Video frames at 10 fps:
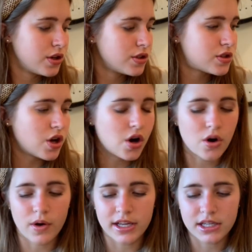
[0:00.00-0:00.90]

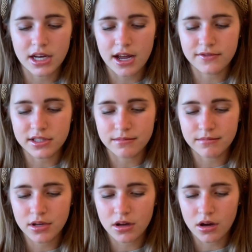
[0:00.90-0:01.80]
So I did have
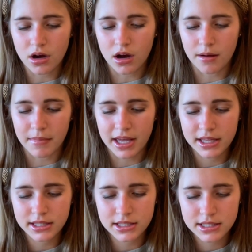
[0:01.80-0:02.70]
some
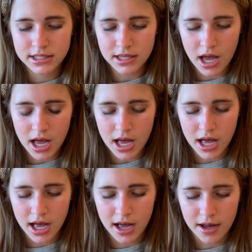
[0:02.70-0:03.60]
comments.
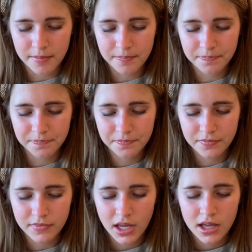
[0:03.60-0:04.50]
Um,
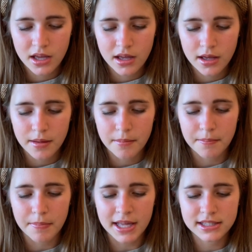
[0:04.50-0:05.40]

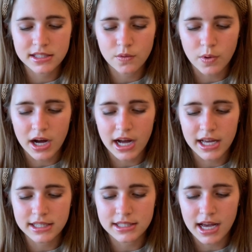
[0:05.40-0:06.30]
Betsy
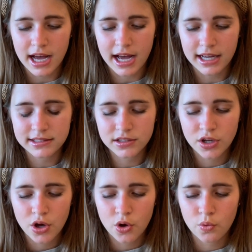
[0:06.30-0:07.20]
Wise asked,
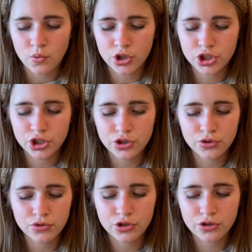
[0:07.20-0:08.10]
would
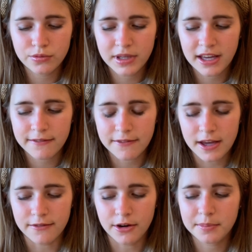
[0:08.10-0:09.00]
you do me a
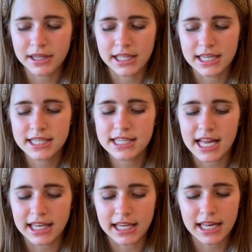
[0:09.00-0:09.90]
favor, please,
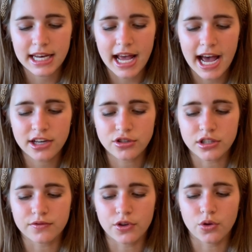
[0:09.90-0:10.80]
and get an
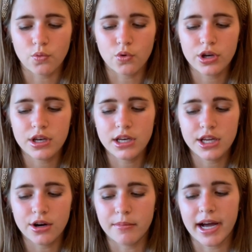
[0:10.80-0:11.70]
address for the wooden
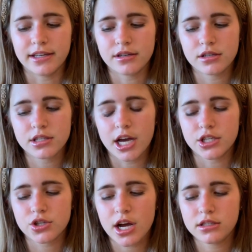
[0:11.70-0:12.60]
needle minders? I
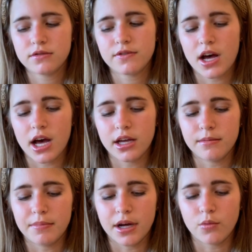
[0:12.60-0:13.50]
tried to
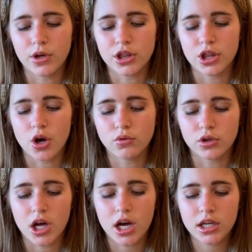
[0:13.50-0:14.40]
find, but with no
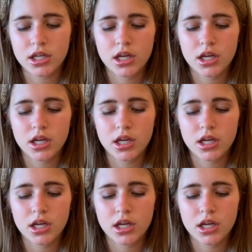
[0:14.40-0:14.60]
luck.